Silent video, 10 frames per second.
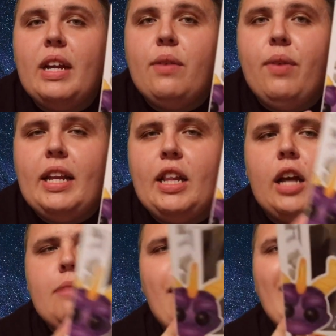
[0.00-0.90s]
really, really
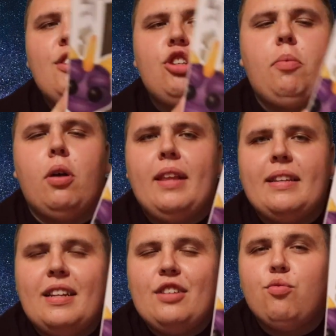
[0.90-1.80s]
nice paint job on
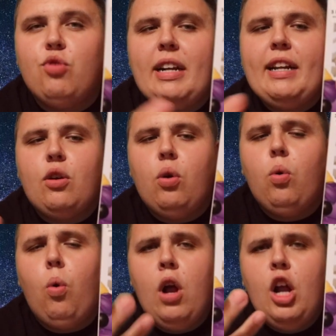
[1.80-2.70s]
this, and it's really
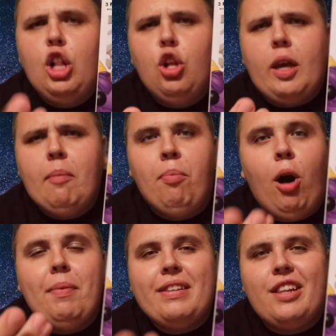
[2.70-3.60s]
cool looking
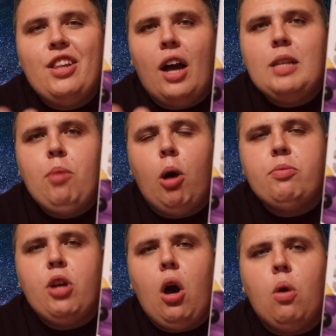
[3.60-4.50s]
pop. It's a nice pop
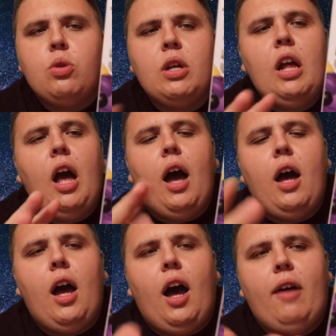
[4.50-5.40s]
to hold.
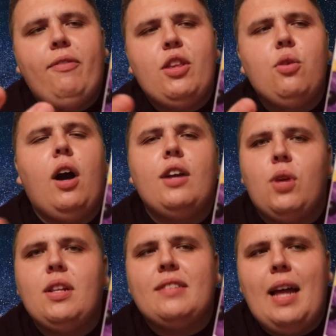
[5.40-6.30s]
Uh, I think you guys
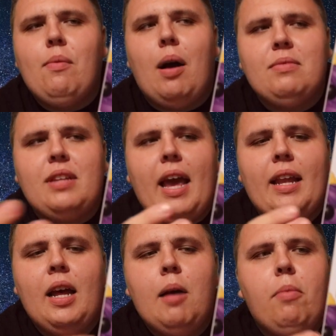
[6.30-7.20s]
understand what I'm
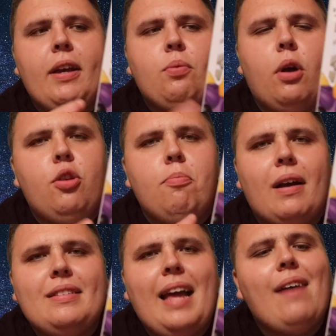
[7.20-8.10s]
saying, but it's one you
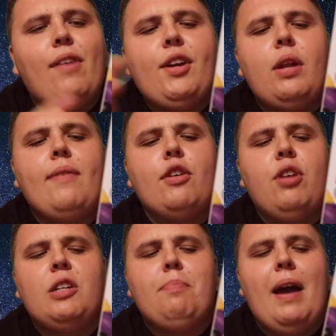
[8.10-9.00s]
must have. I don't have a
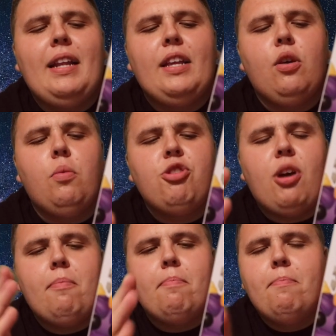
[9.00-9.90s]
Crash Bandicoot, which I